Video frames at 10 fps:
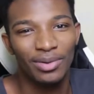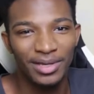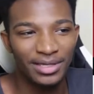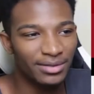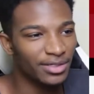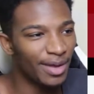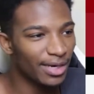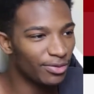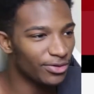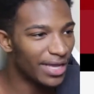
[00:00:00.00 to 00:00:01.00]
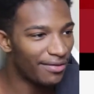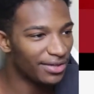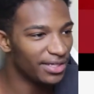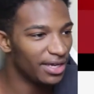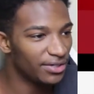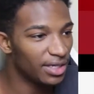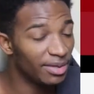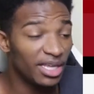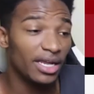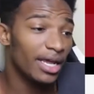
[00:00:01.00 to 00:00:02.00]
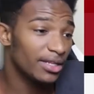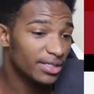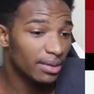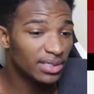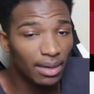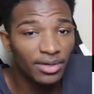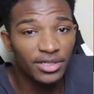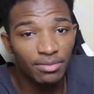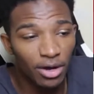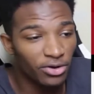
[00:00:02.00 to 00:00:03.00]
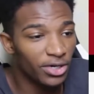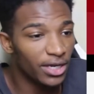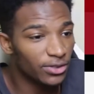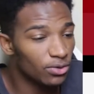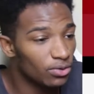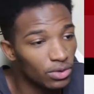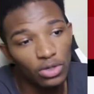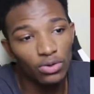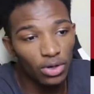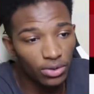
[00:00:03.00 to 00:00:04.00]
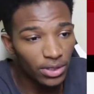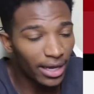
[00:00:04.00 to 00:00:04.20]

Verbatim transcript: I mean, Smash Bros. having DLC, but then again, at the same time, it is modern day, so who knows?